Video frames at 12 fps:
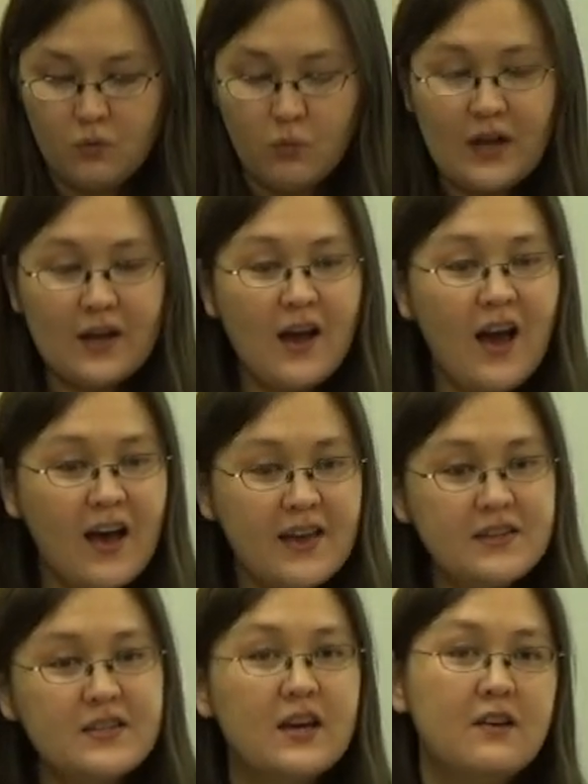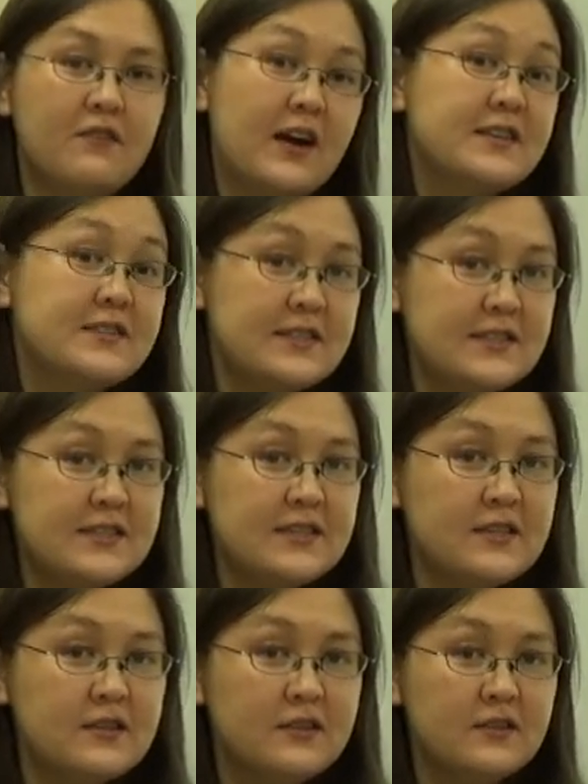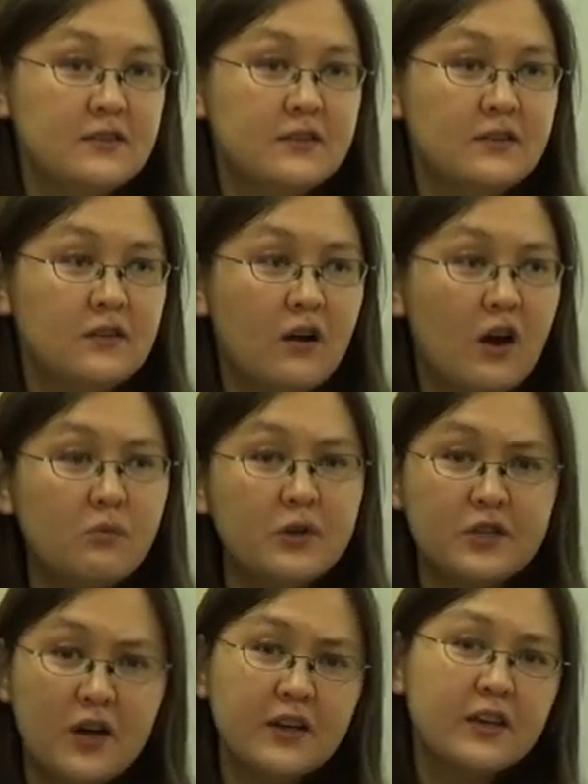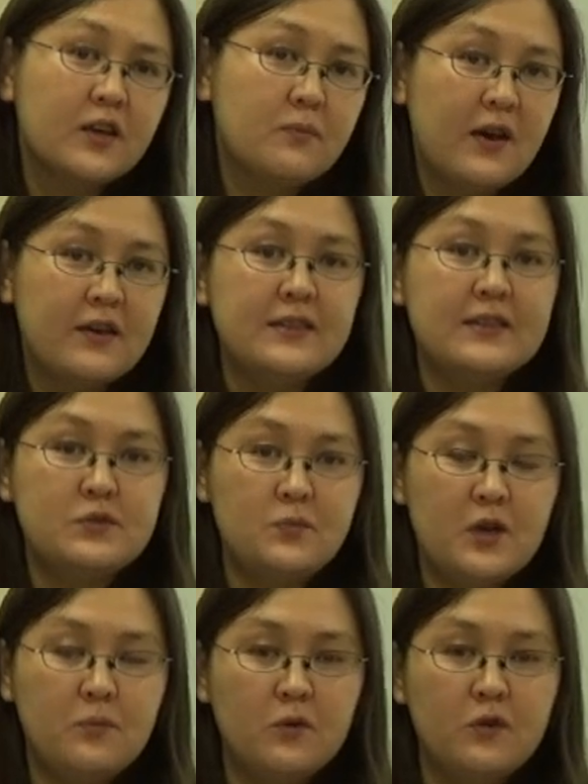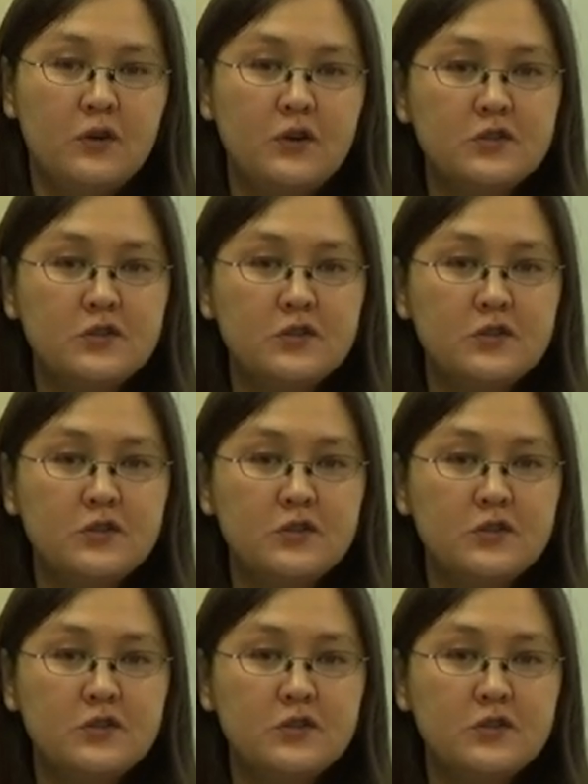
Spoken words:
What kind of ICT are we talking about in this paper?